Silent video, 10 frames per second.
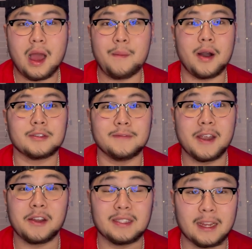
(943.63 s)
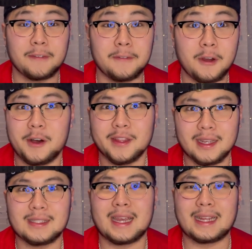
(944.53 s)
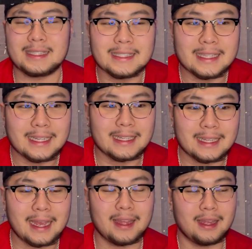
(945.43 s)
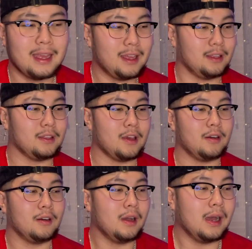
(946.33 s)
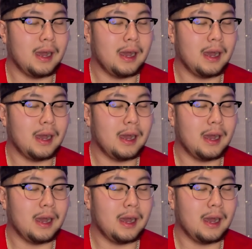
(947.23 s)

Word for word: I'm also very thankful for all the things that I did get, you know?